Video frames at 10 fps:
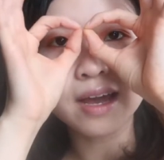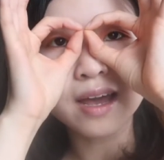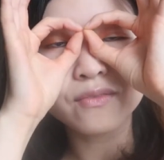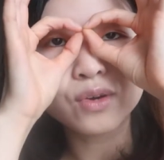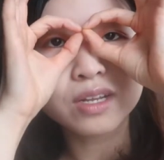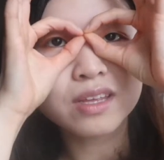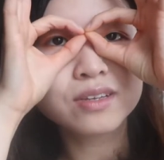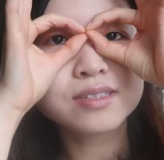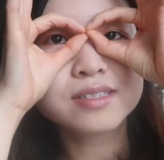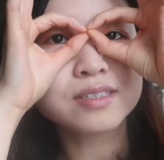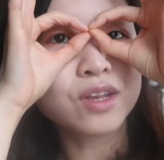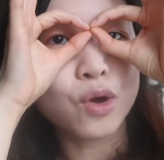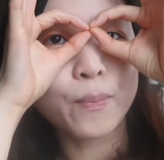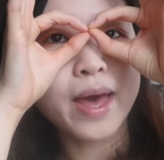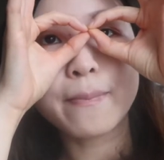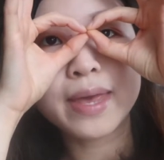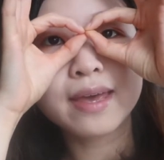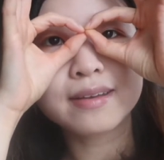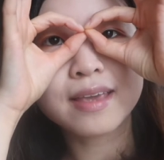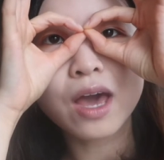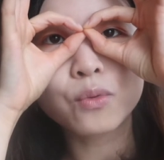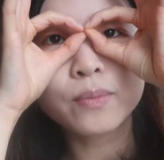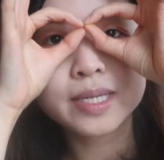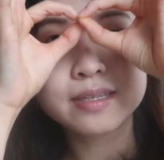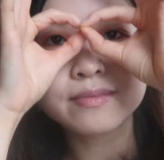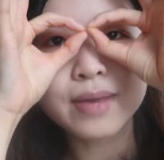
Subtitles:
I have one of those, you know, Batman, Catwoman